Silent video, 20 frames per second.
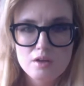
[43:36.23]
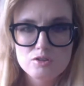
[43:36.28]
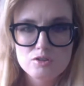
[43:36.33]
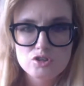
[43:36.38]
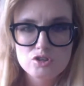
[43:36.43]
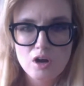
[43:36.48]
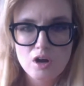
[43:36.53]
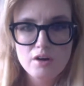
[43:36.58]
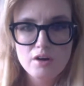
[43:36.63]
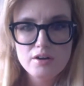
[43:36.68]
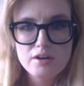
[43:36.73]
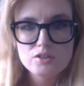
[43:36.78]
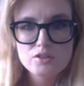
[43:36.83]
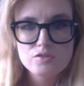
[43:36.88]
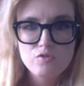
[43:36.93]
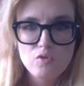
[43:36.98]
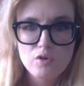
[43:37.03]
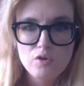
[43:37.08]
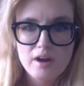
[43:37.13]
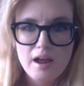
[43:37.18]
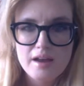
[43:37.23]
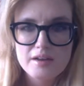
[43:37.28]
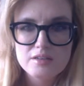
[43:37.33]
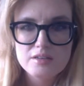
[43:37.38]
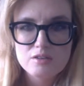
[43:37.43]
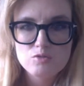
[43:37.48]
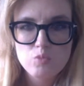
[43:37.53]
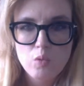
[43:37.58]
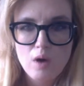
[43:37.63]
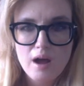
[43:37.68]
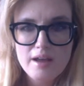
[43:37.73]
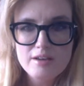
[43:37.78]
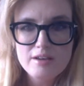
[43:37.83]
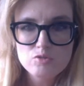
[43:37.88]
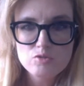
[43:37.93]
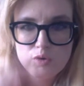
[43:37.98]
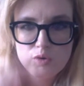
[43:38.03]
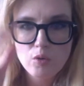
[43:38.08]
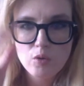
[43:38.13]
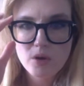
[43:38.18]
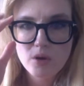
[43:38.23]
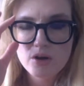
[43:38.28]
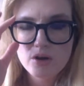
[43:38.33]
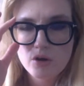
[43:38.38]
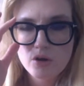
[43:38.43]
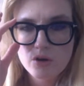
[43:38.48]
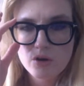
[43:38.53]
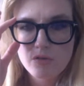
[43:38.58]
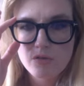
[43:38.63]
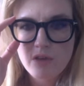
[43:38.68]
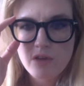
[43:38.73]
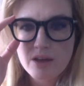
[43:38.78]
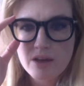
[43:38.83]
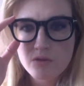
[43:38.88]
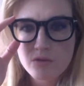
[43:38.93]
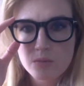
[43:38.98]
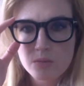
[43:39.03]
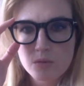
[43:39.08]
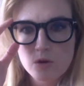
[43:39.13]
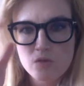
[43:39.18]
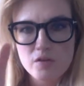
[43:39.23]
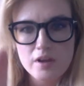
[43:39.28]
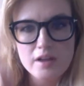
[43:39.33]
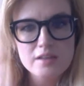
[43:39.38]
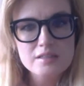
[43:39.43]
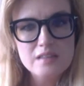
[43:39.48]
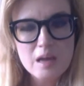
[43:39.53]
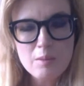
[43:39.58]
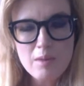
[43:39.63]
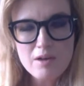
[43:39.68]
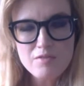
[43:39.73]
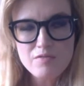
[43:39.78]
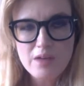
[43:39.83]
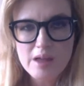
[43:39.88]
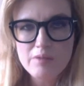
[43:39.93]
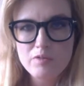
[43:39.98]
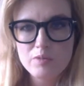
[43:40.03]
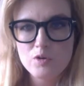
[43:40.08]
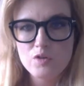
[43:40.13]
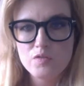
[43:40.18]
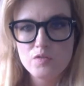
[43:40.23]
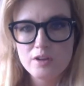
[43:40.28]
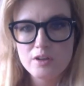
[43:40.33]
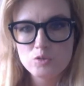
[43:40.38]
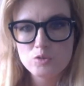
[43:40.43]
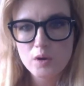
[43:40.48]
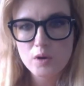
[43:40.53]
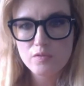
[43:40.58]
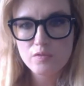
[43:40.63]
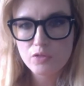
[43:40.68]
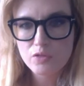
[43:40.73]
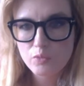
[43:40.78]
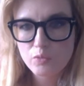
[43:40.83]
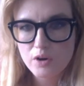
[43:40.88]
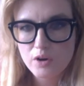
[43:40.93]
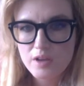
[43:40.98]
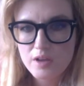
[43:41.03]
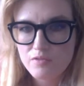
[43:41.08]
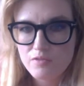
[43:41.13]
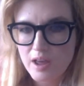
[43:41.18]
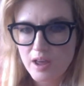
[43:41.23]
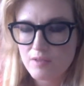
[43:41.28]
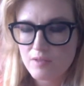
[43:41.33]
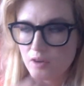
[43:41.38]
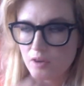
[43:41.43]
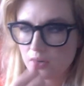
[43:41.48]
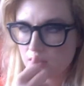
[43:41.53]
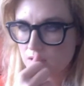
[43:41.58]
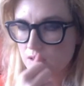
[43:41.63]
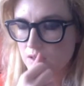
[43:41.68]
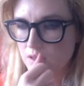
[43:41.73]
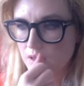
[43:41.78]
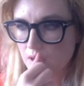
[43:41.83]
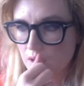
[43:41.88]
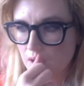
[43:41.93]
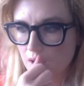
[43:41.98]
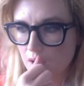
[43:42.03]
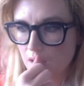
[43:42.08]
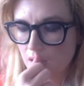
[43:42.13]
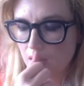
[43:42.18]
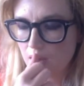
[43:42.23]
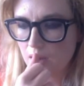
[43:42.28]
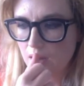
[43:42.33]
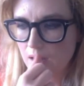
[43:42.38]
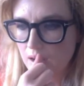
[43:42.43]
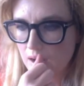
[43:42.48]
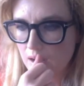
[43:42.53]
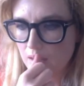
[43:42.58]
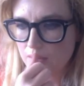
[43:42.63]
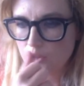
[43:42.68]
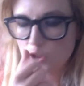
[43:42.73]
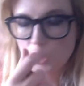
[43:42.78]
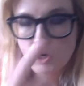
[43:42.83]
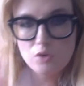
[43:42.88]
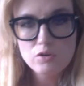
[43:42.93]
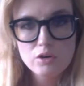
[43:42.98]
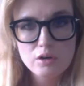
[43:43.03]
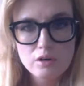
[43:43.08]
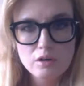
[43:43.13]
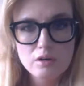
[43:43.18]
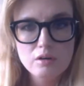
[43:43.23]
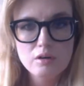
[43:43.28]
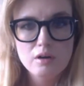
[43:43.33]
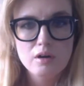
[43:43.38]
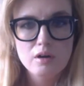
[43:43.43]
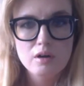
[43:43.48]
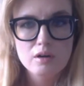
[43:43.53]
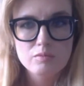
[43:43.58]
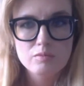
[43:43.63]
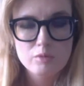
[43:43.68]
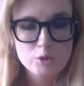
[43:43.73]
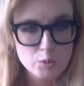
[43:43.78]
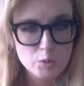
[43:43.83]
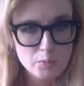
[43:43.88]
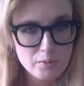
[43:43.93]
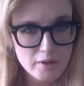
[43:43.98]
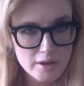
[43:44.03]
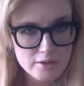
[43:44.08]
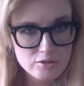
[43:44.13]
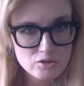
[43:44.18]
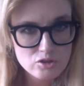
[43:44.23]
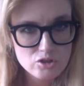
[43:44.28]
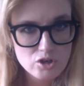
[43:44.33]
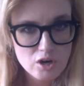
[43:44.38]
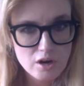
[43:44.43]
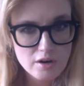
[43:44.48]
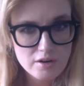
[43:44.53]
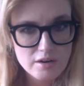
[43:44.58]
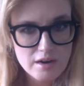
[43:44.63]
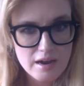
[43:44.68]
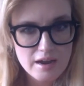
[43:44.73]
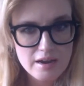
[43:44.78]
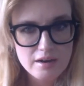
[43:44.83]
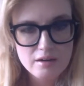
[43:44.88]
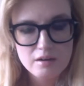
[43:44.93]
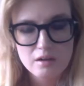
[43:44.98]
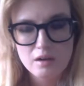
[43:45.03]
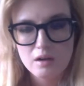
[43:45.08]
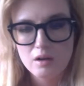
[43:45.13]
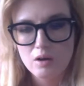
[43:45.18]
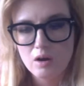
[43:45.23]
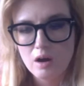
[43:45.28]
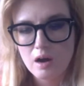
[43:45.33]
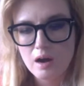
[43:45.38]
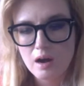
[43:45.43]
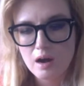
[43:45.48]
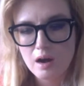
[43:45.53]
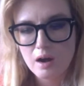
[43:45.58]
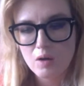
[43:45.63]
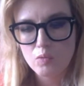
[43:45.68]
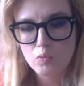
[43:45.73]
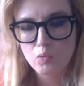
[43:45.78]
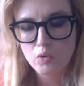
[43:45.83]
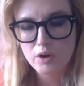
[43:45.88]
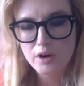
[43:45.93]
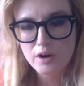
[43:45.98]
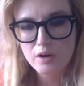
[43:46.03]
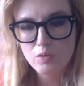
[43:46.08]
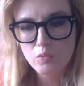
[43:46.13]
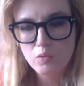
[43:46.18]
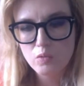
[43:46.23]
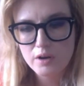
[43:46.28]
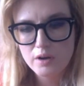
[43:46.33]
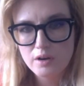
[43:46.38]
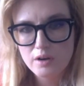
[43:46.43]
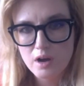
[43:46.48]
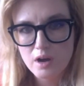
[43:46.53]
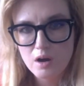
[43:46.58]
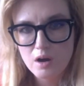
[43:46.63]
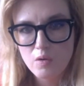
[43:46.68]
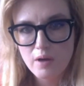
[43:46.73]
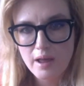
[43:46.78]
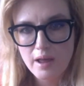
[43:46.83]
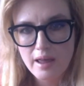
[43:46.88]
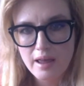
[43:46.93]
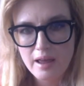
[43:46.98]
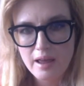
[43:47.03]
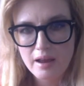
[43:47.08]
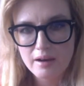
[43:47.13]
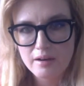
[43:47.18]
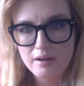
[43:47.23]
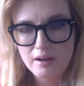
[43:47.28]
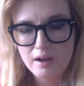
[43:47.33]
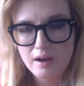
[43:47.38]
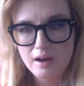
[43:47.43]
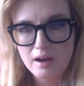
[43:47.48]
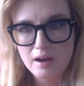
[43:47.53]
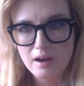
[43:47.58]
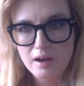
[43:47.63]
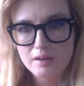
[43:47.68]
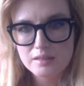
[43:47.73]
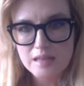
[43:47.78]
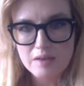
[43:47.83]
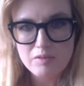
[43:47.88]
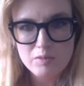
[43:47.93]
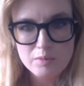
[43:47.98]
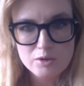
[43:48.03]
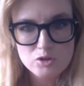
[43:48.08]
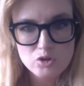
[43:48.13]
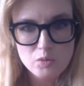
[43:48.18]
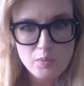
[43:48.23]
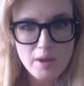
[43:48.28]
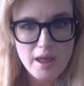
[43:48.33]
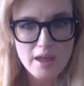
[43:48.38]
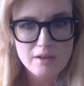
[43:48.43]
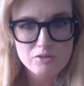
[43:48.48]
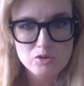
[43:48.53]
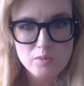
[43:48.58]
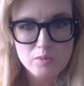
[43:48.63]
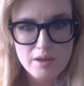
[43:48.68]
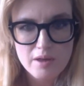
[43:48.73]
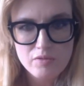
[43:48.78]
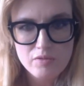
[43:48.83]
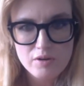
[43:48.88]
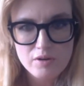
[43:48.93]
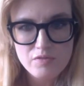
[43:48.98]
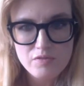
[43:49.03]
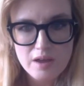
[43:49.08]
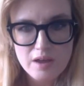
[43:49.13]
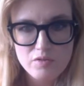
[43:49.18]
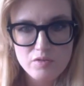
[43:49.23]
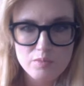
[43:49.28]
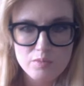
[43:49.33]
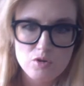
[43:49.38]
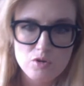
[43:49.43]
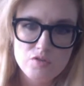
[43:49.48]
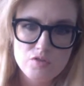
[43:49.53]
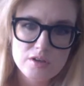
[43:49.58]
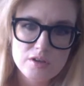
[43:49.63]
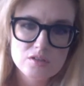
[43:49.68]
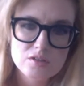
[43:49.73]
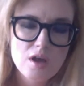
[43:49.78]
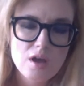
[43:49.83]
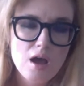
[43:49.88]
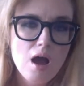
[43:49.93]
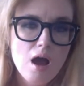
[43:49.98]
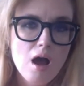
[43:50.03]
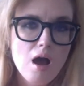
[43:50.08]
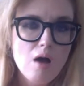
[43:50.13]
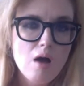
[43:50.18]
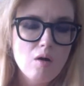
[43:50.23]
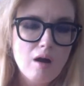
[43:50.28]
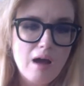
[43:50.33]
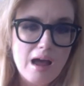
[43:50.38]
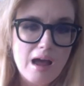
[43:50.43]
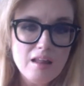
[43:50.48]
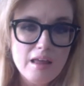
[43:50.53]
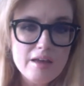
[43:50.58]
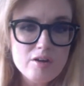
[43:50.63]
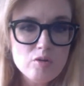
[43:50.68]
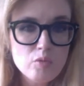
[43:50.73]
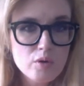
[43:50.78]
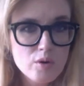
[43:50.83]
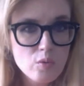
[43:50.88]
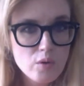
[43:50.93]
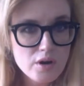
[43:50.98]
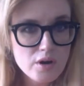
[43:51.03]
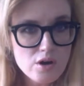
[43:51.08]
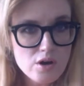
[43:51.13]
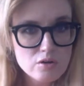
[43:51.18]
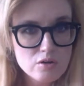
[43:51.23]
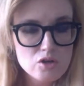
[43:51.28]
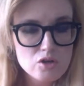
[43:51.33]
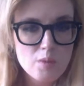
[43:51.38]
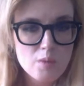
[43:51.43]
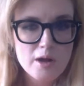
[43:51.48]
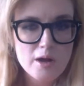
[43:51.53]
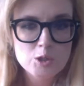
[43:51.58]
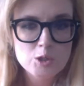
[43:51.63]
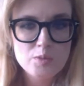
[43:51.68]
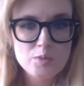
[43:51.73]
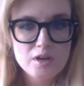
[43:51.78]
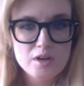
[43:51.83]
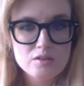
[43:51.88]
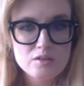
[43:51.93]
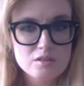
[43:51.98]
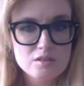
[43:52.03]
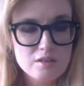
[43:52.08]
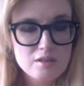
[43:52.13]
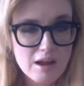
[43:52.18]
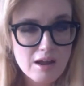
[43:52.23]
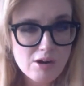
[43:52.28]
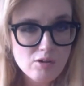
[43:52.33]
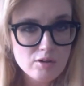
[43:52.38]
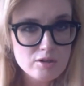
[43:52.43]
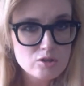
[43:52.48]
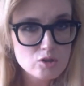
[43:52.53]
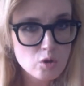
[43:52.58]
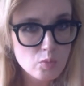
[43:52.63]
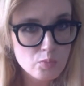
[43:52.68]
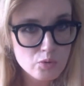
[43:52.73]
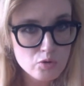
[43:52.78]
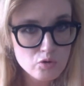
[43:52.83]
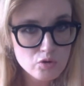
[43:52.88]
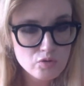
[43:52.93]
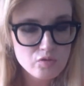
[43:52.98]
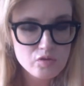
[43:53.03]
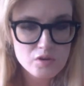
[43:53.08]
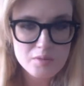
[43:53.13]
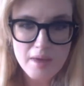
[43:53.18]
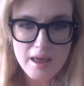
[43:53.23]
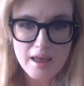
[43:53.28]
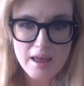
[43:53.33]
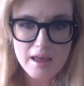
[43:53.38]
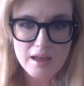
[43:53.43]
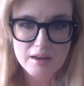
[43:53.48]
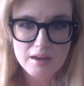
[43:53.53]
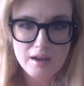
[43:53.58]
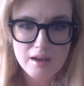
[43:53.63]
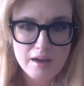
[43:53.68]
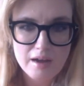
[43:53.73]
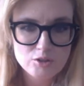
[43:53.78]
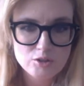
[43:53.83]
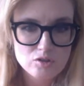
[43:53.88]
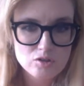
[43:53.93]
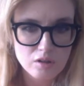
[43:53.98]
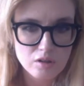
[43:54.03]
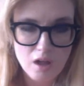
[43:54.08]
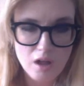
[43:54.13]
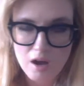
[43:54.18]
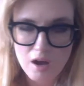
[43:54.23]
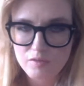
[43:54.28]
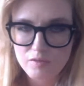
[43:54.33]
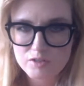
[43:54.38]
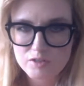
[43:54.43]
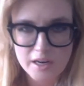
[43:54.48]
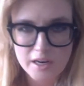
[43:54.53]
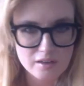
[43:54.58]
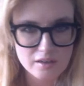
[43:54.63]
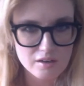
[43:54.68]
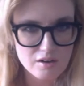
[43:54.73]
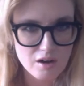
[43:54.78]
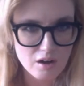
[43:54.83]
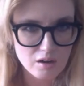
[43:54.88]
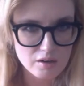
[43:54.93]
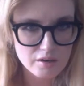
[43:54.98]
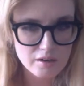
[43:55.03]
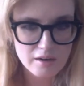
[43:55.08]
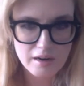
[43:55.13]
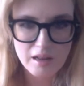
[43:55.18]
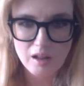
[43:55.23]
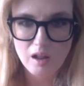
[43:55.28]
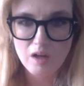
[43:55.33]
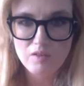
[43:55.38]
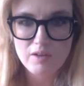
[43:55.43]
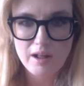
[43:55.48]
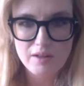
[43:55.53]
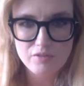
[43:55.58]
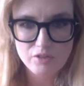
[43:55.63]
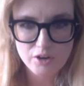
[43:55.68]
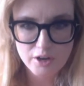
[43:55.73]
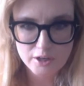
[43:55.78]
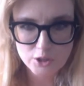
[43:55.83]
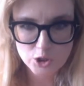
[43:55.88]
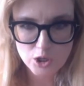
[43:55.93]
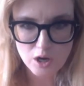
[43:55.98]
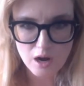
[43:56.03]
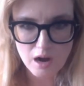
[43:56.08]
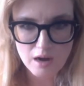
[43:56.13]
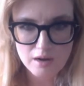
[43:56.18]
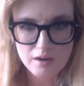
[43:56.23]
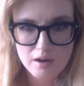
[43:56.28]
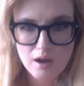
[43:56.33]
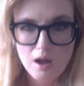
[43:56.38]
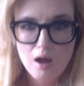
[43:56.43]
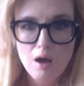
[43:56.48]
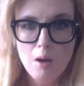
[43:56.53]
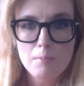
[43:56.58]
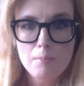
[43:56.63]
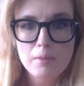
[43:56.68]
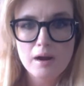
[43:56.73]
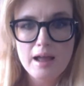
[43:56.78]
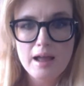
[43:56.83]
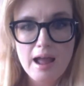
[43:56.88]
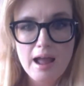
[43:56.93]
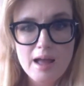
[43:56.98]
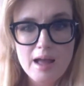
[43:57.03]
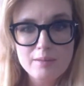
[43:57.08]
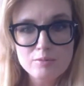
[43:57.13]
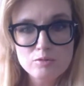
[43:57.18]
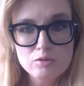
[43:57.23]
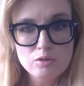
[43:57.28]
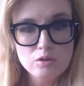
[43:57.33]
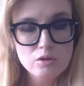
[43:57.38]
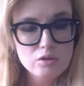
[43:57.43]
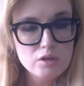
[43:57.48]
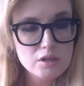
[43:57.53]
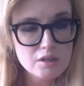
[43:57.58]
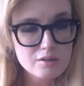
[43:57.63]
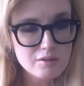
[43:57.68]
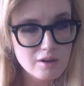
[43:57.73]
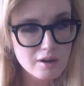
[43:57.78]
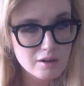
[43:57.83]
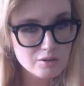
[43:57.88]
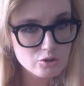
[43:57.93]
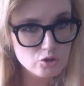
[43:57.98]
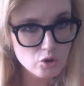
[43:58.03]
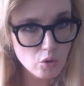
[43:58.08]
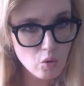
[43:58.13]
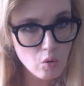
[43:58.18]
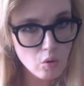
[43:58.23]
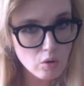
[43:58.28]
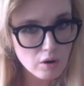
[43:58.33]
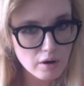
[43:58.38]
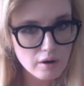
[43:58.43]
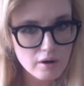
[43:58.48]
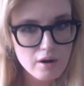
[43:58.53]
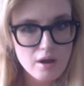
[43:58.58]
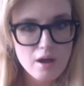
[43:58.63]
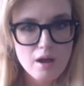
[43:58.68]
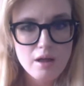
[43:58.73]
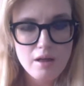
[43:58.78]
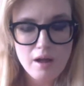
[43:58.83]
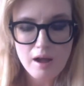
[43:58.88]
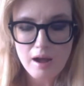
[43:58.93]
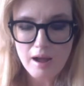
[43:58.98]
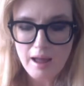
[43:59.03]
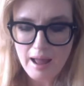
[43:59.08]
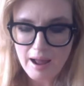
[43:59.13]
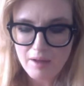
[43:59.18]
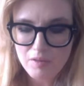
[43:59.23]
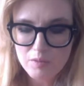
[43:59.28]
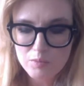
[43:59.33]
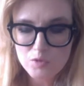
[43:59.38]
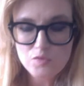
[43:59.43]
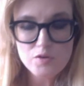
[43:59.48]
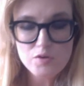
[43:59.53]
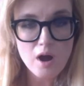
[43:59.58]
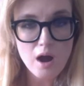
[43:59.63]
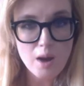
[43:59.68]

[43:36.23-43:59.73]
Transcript: Stardust 490 says, Why is Rear Window your favorite movie? It's not my favorite movie, it's one of three favorites uh, Joker, which replaced The Dark Knight, uh, Rear Window and uh, Saving Mr. Banks are my three favorite movies. Uh, I like Rear Window so much because it's not only so beautifully made, I just love Technicolor and I love Alfred Hitchcock, but I absolutely adore uh, how the movie